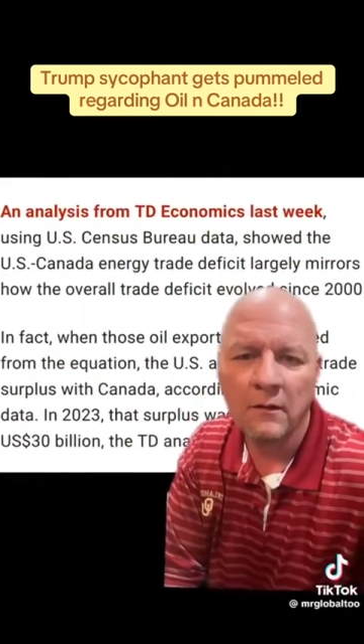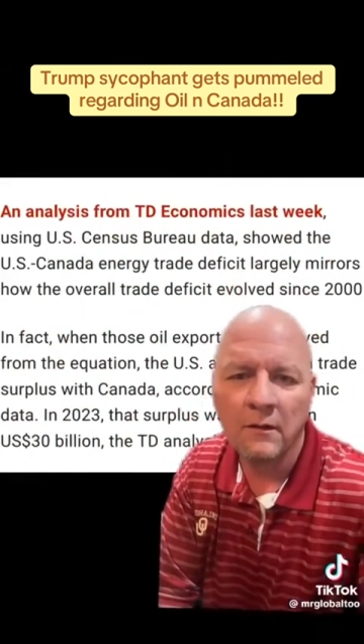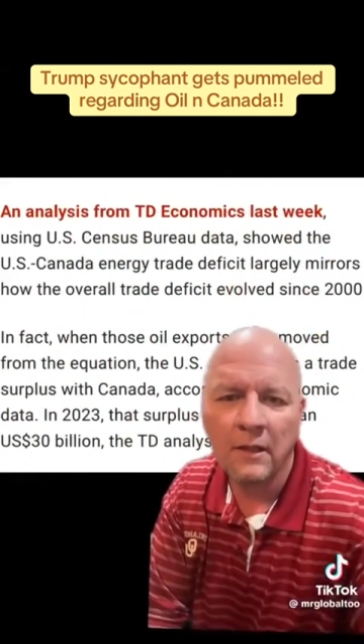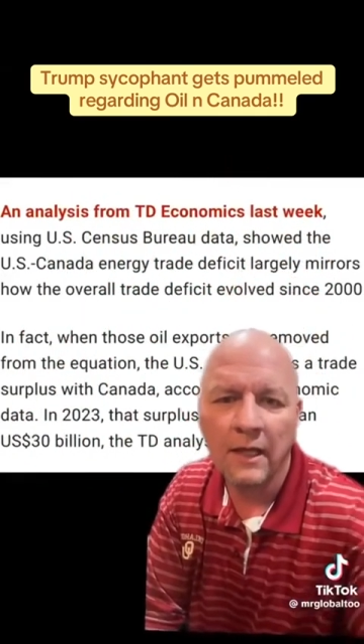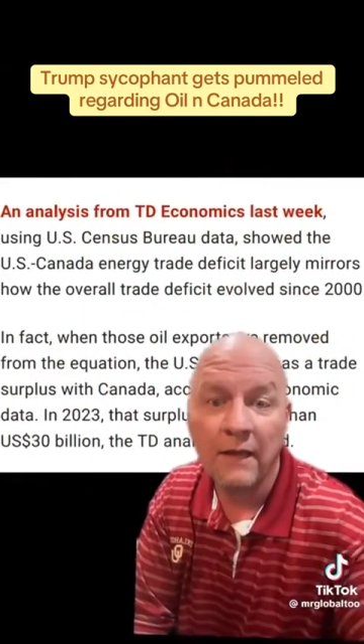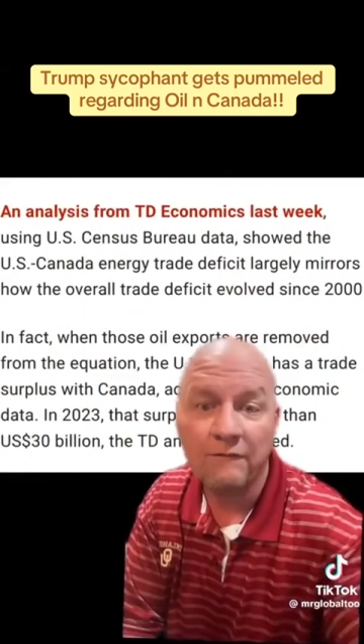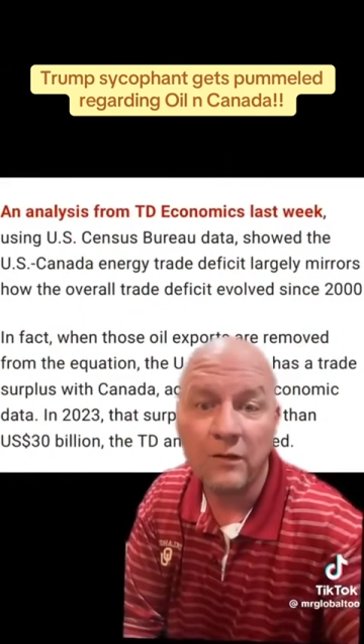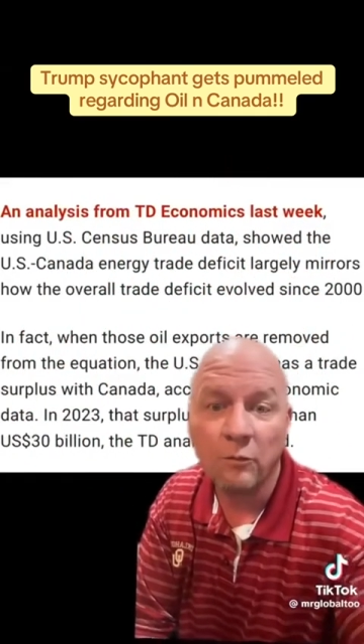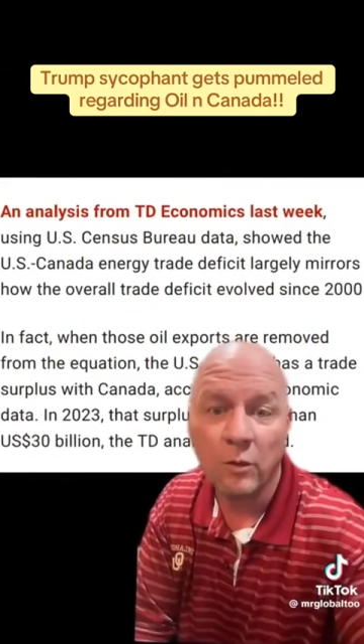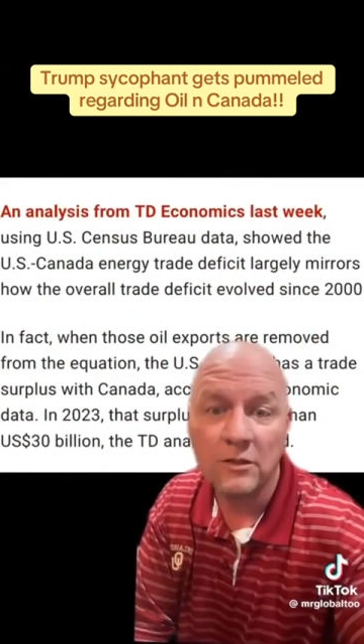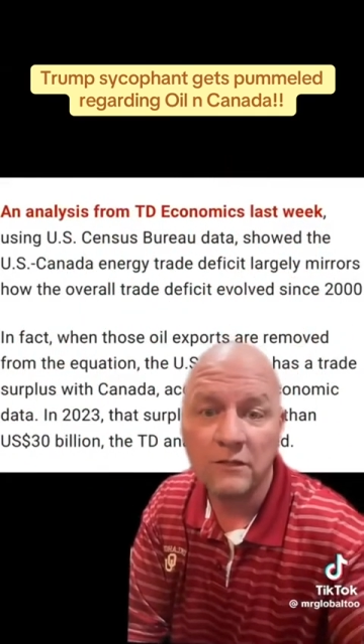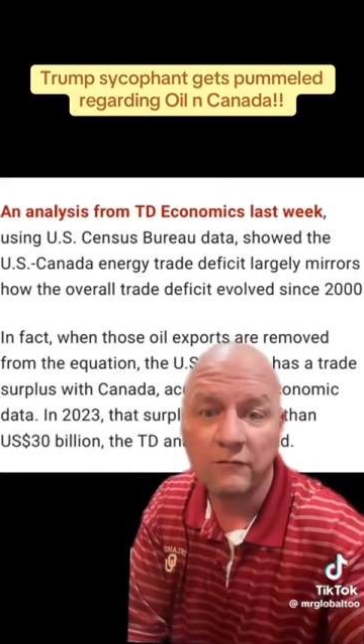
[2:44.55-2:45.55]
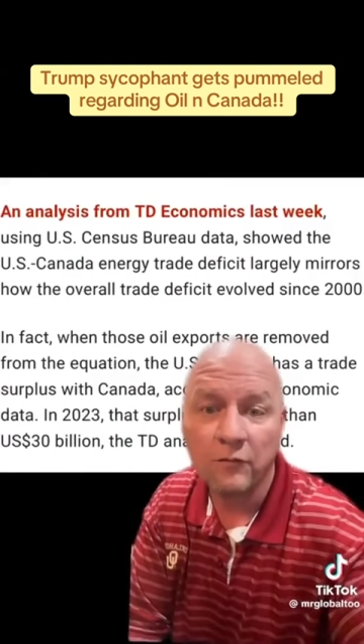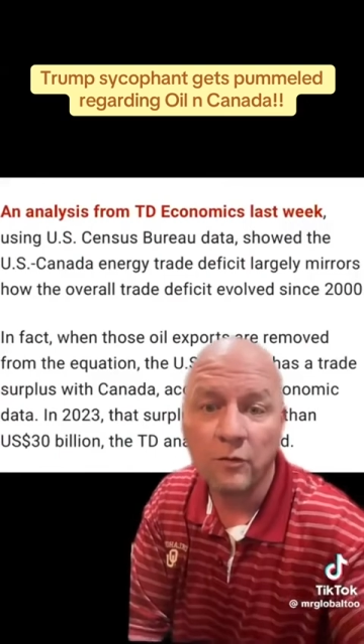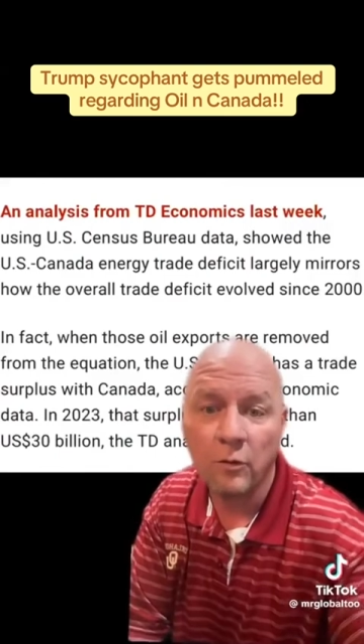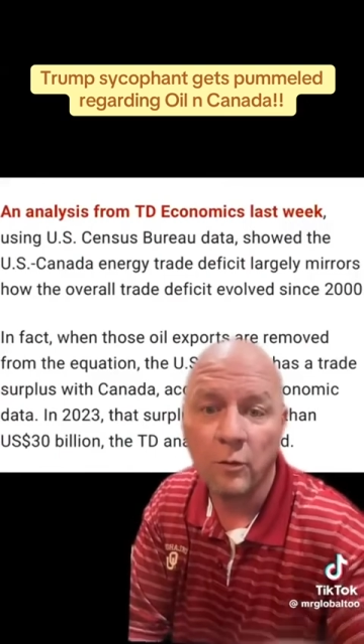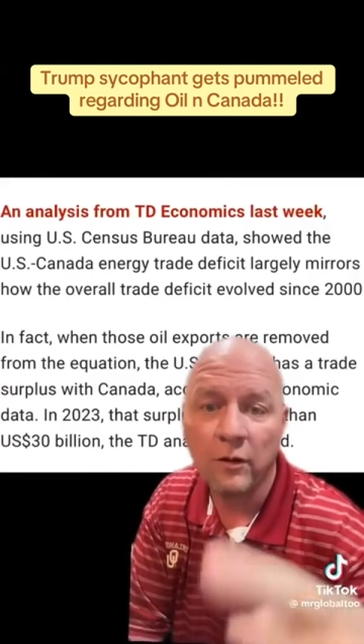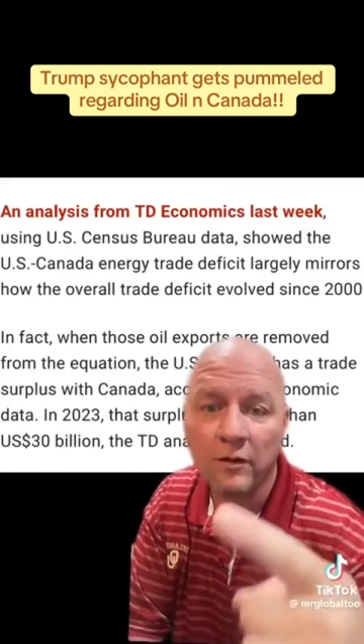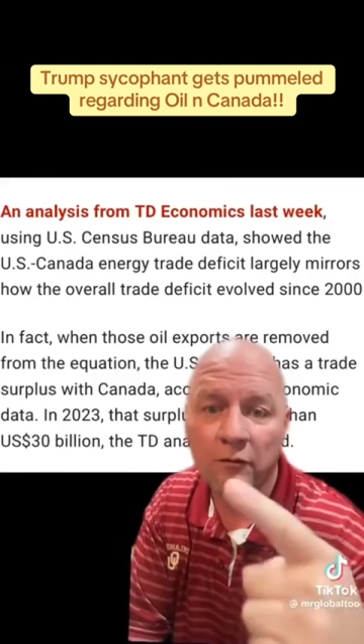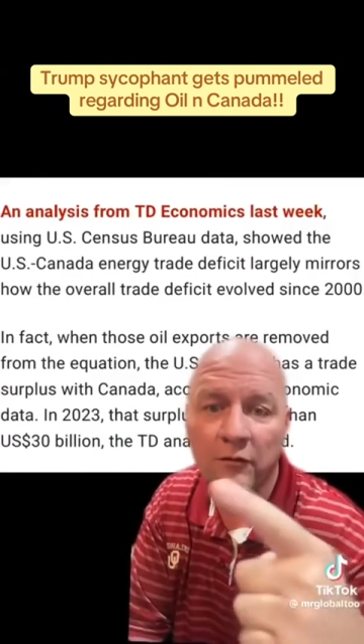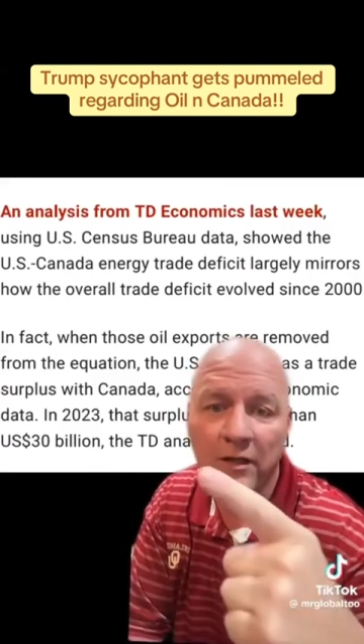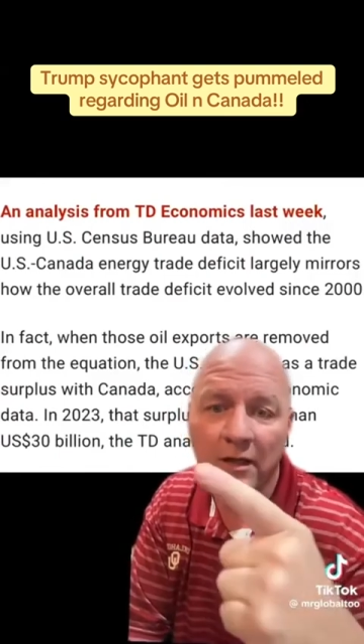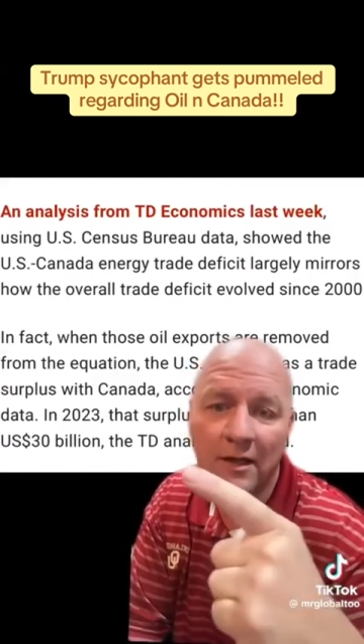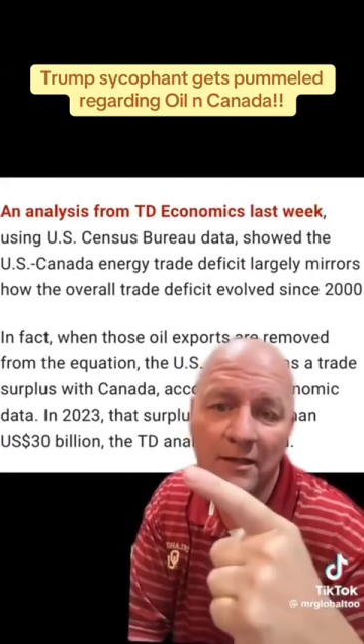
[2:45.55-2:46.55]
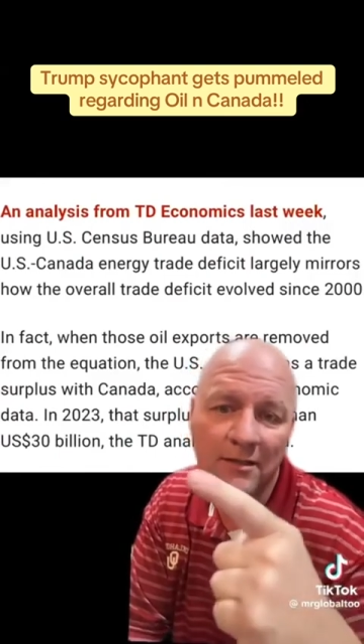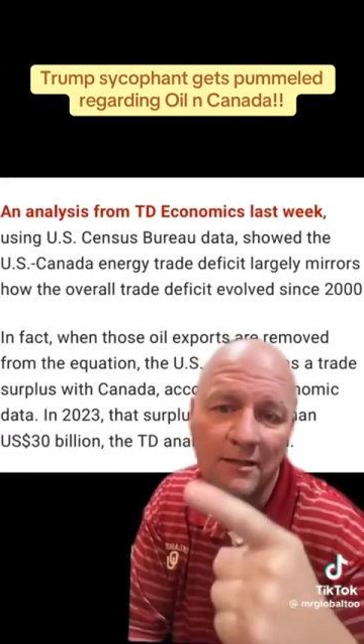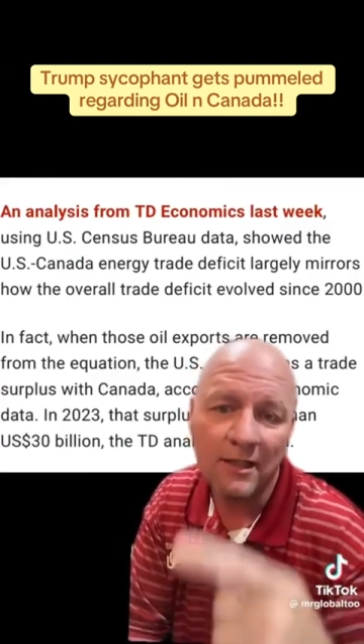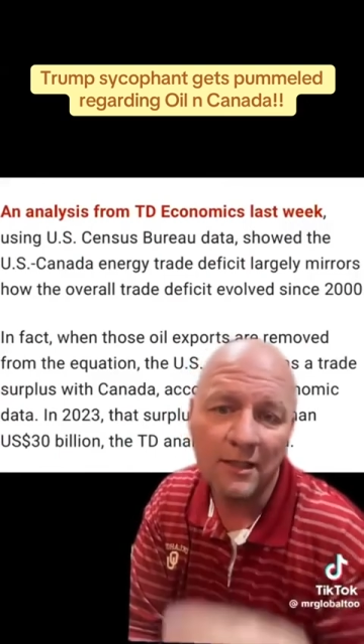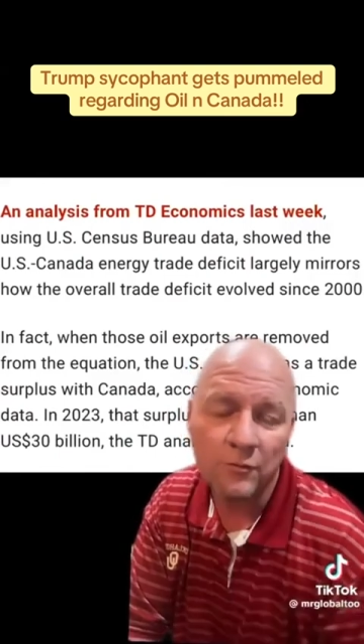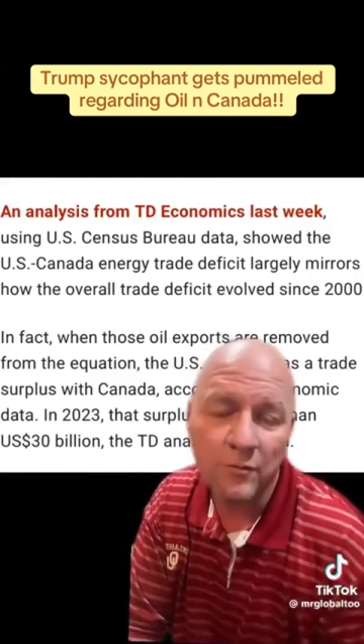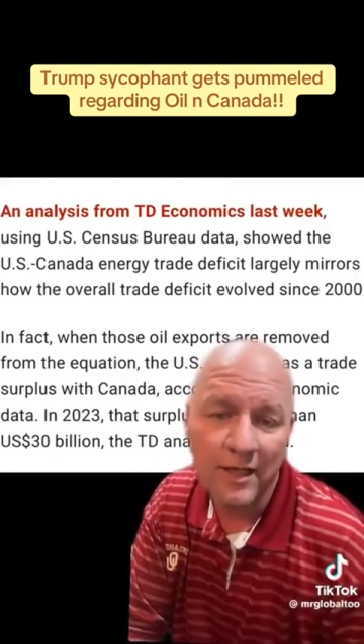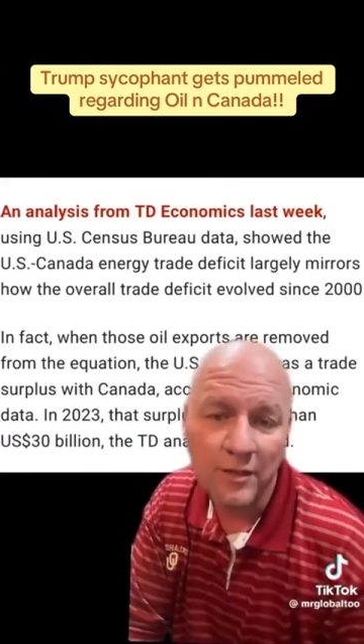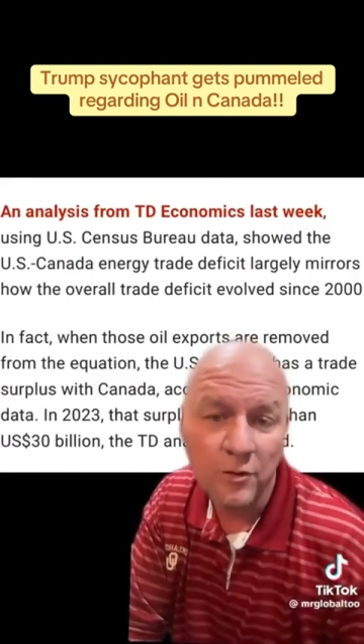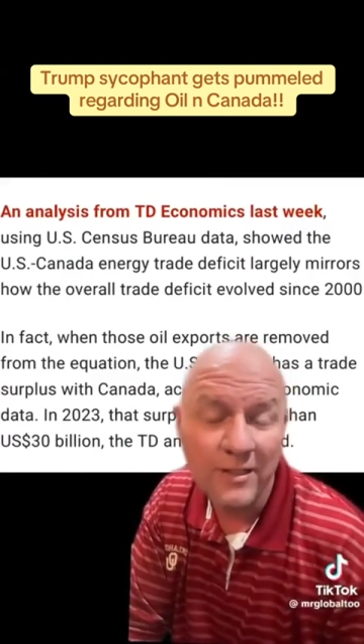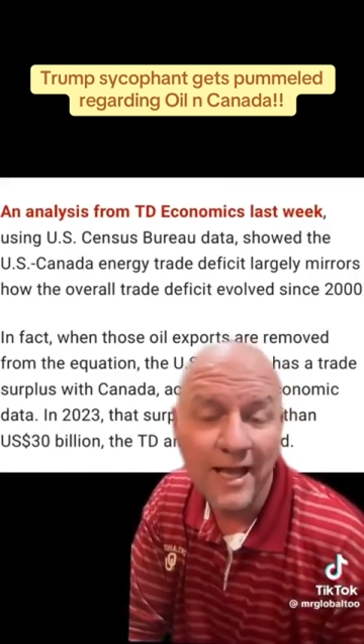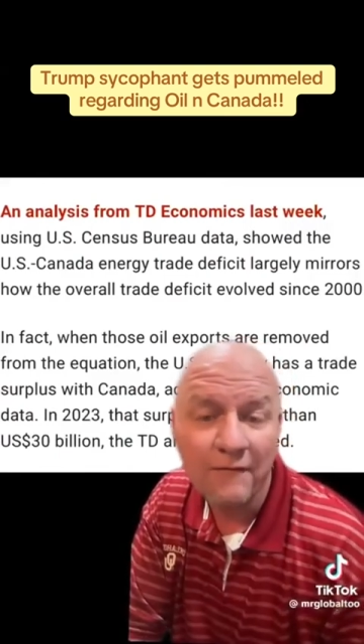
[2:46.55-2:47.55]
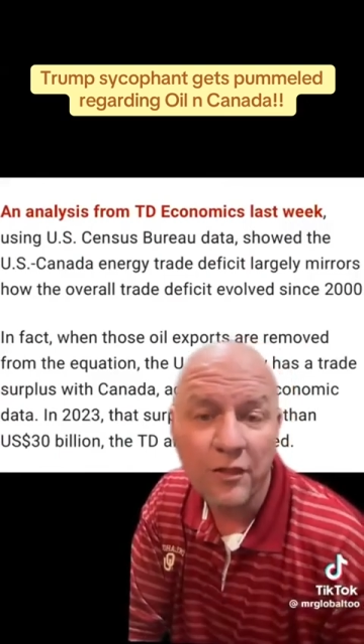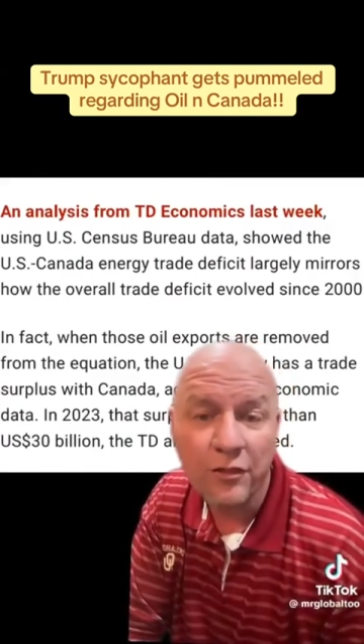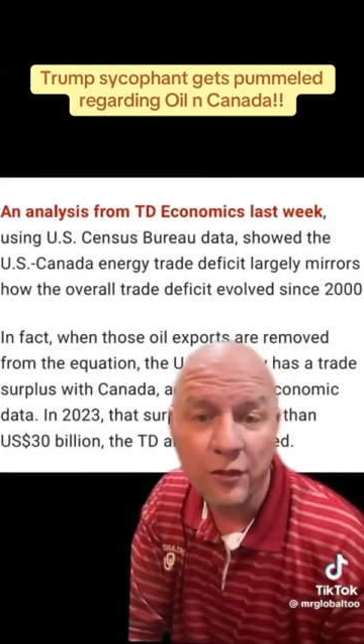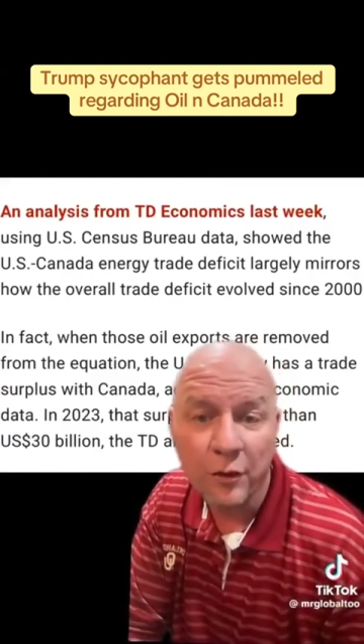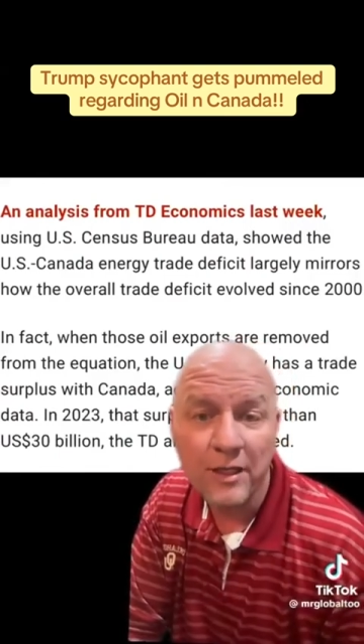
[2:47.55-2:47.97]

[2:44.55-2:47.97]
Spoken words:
the United States would actually have a $30